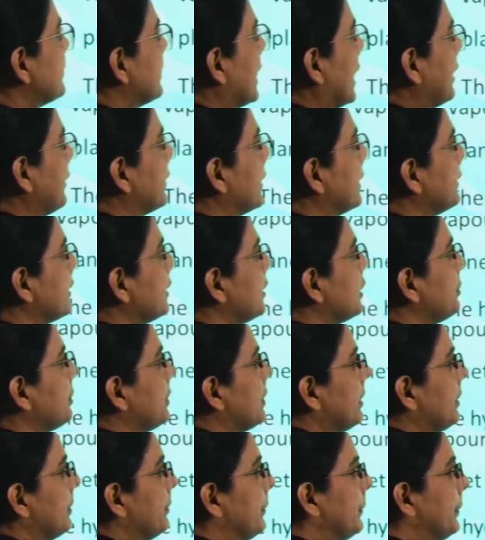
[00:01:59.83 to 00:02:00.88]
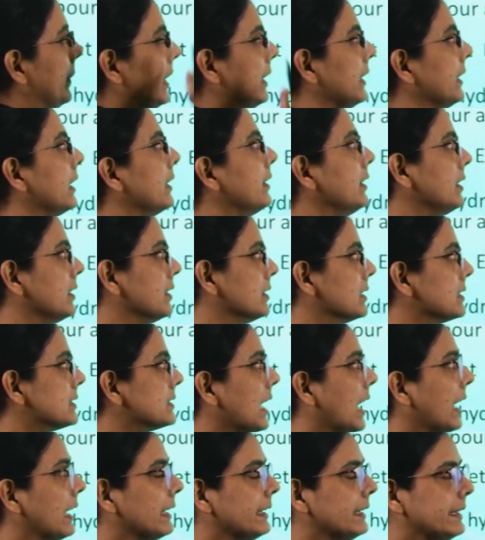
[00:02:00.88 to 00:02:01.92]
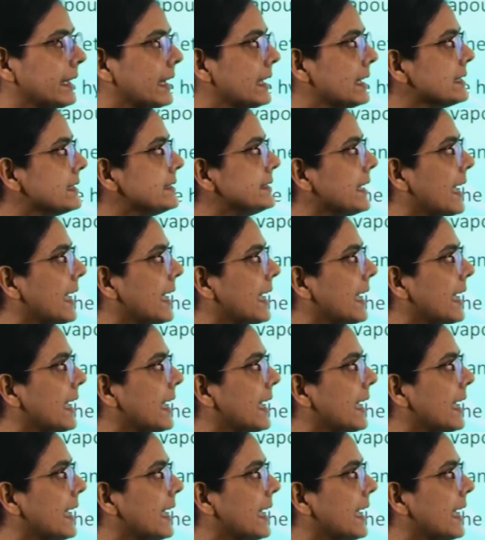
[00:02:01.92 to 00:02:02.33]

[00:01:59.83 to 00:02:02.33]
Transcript: 500 million years, a dense